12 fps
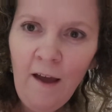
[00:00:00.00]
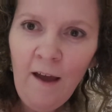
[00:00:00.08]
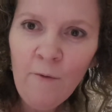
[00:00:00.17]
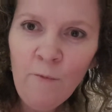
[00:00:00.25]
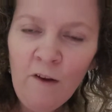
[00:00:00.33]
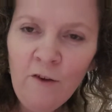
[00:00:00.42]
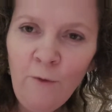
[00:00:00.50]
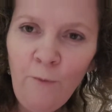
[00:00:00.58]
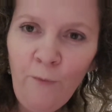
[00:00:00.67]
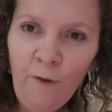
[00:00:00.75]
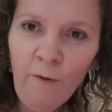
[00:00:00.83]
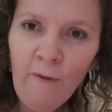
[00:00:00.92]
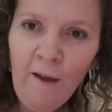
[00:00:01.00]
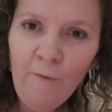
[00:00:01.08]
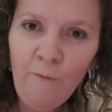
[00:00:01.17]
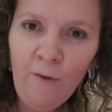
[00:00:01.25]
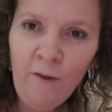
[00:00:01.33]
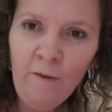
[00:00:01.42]
And when you feel
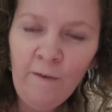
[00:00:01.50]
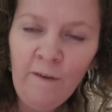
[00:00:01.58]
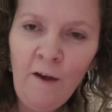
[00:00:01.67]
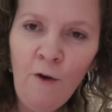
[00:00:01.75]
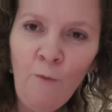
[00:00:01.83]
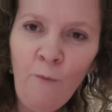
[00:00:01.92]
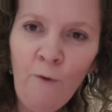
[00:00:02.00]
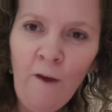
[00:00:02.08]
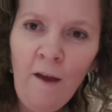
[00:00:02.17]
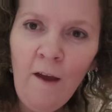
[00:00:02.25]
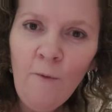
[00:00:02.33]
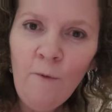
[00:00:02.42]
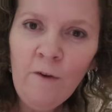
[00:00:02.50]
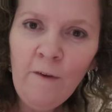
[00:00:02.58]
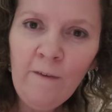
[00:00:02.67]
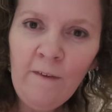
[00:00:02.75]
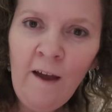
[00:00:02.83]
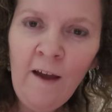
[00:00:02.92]
that for yourself, when you
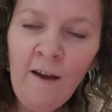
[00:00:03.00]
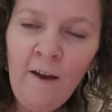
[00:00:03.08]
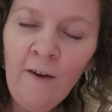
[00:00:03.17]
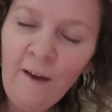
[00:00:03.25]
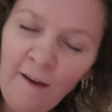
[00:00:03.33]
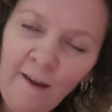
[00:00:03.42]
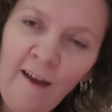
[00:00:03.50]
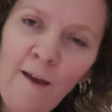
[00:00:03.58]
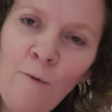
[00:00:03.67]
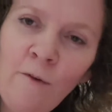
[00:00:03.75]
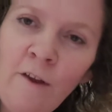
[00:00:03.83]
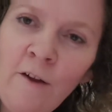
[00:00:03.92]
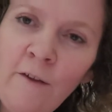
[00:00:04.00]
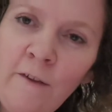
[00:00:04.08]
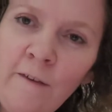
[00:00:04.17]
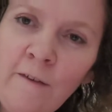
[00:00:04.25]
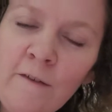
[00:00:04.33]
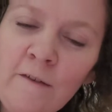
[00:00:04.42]
start going, okay, well,
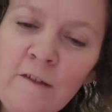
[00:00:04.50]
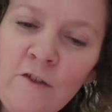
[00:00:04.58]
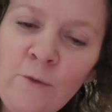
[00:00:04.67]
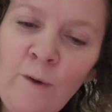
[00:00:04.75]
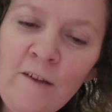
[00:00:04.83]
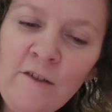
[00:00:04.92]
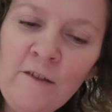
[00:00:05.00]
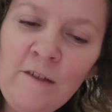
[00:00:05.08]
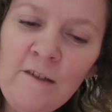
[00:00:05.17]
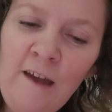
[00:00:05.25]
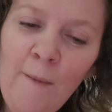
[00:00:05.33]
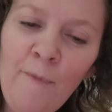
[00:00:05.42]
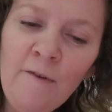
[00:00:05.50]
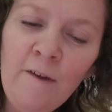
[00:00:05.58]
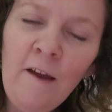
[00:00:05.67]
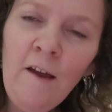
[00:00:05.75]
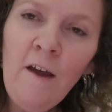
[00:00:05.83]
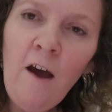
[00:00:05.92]
this is a situation that's happened.
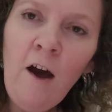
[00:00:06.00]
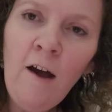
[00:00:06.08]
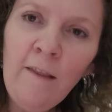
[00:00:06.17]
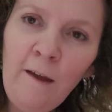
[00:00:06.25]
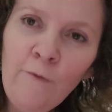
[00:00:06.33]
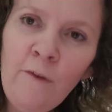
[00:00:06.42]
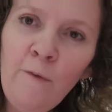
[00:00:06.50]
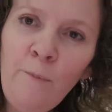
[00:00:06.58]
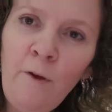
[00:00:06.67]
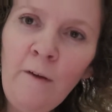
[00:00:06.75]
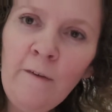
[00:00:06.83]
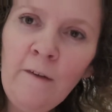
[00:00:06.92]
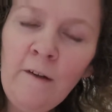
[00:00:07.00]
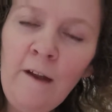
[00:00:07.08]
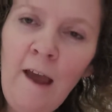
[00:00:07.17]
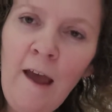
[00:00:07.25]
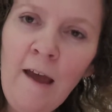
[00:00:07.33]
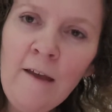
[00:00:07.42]
I love this person
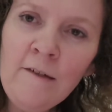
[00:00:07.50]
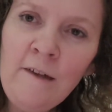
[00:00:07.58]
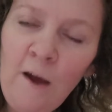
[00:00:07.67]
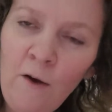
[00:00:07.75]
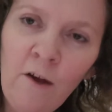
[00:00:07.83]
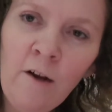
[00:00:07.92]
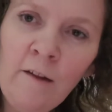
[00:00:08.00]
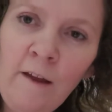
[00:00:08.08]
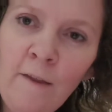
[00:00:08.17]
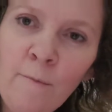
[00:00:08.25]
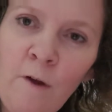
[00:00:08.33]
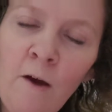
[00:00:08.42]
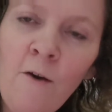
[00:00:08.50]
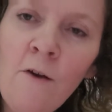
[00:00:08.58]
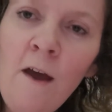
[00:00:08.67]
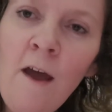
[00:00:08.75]
and now I've got to let them go.